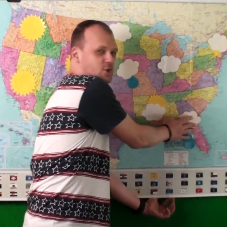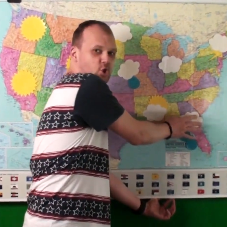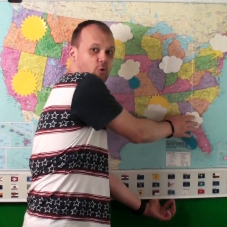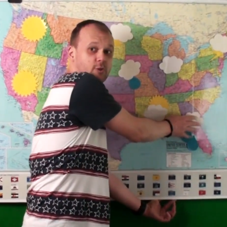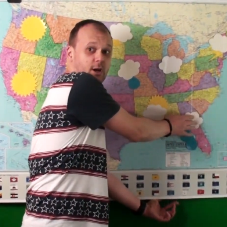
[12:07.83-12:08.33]

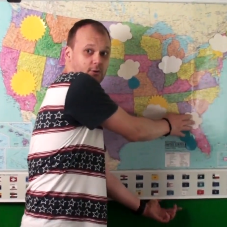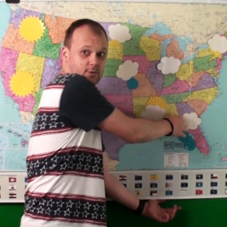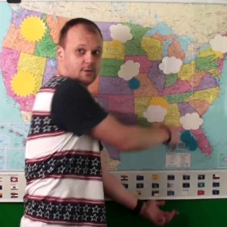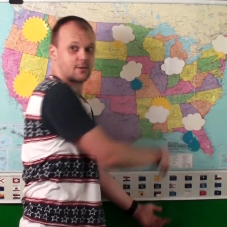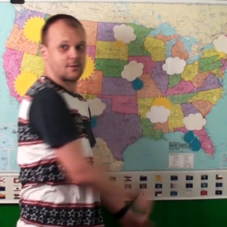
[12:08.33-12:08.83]
Choke
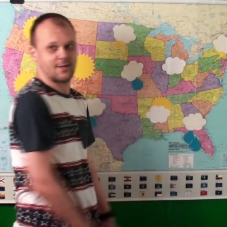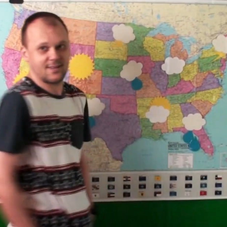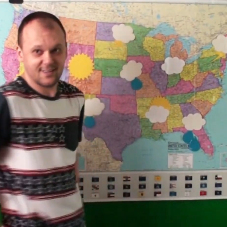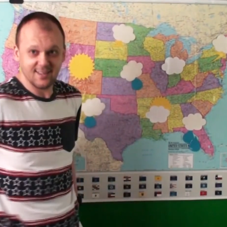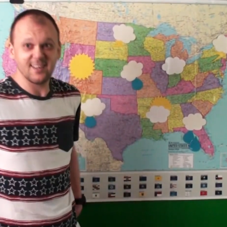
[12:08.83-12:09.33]
down.
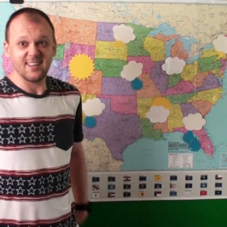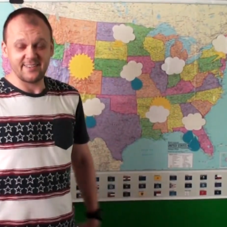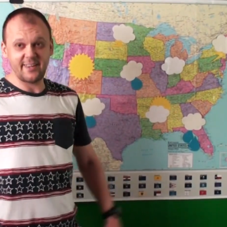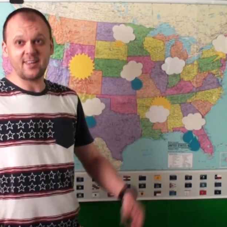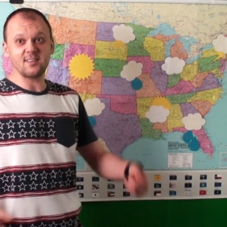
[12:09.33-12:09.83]

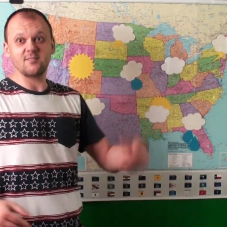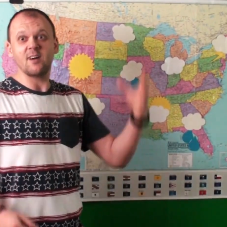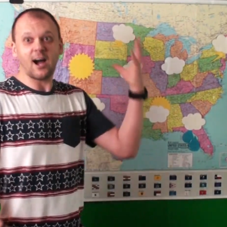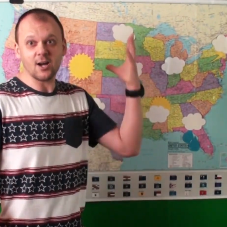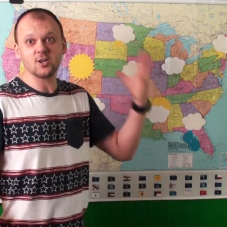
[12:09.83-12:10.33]
They can
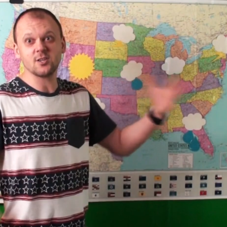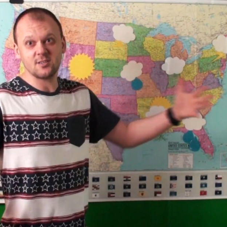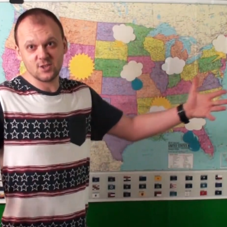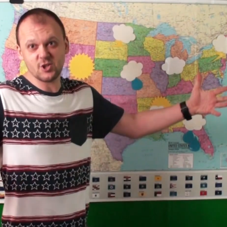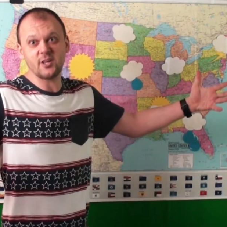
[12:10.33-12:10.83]

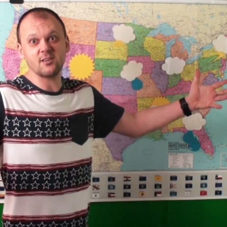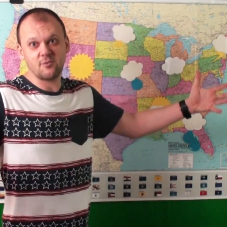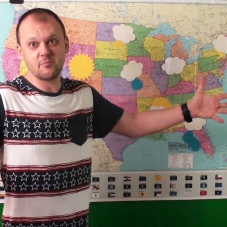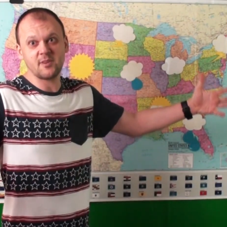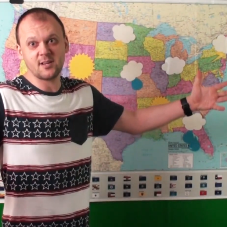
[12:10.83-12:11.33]
actually drink
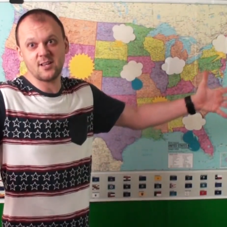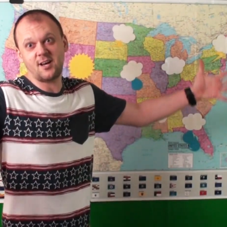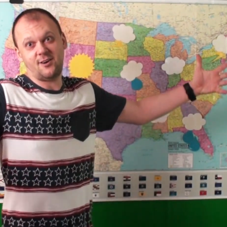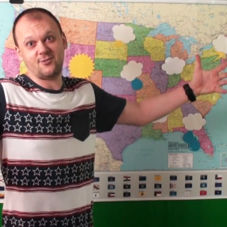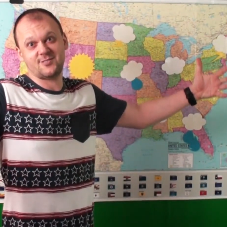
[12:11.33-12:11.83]
from the
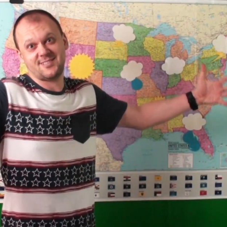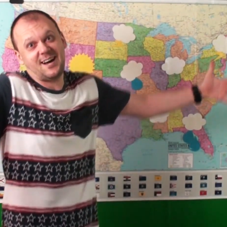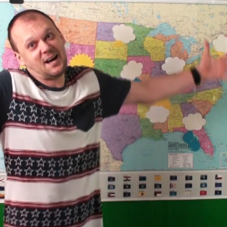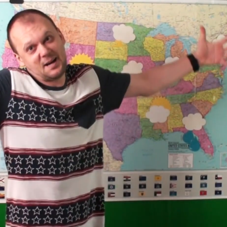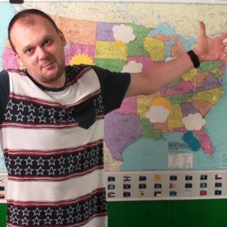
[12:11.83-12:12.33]
clouds.
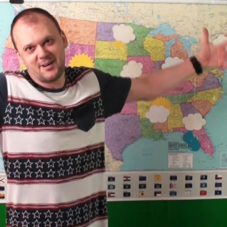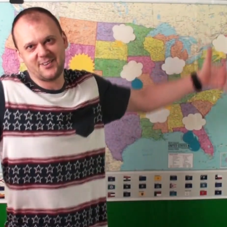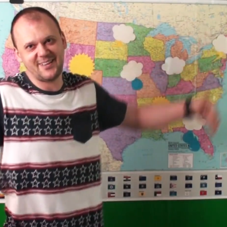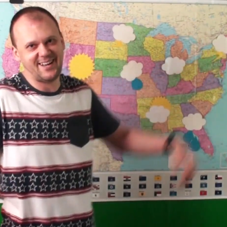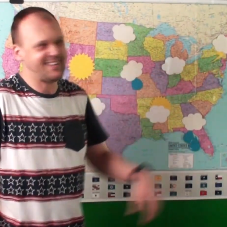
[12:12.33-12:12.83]
How
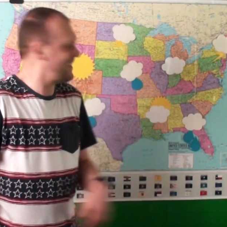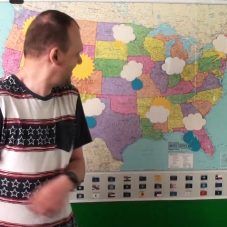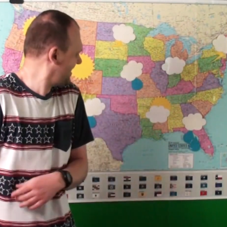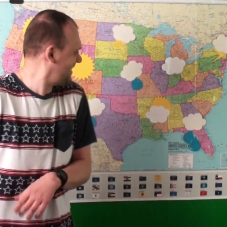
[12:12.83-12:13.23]
about that?